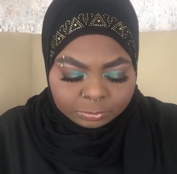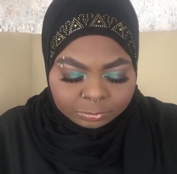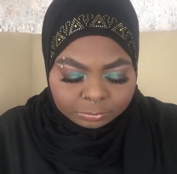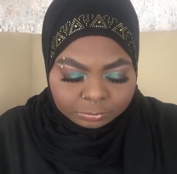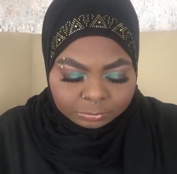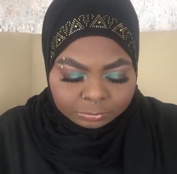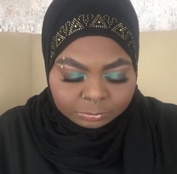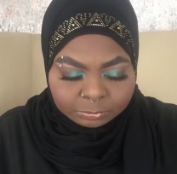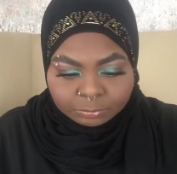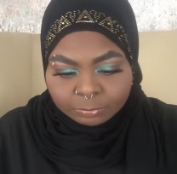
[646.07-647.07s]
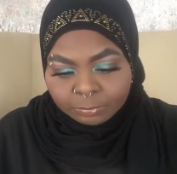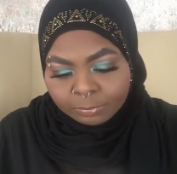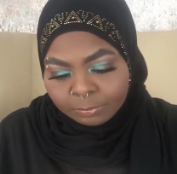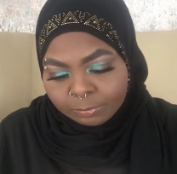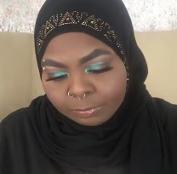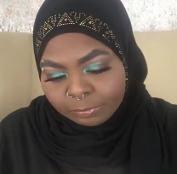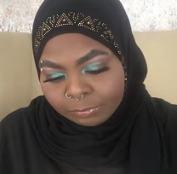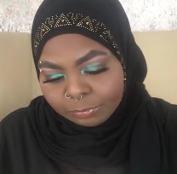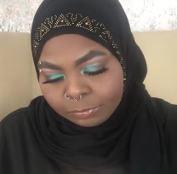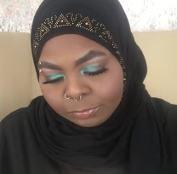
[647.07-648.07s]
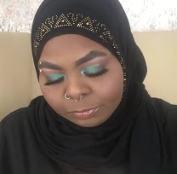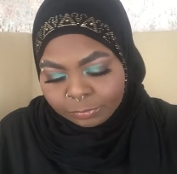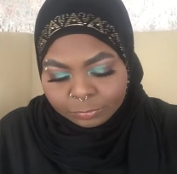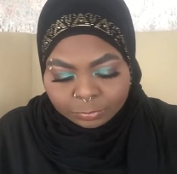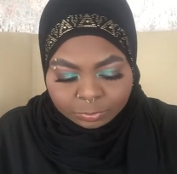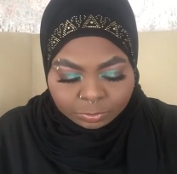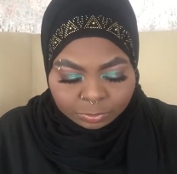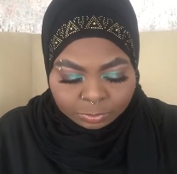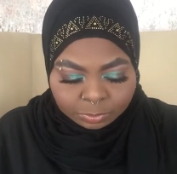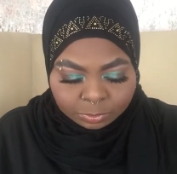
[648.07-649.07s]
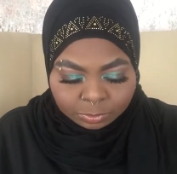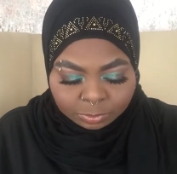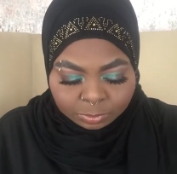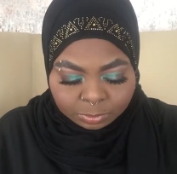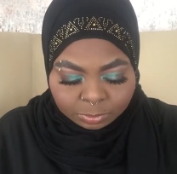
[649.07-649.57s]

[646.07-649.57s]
(no one is talking)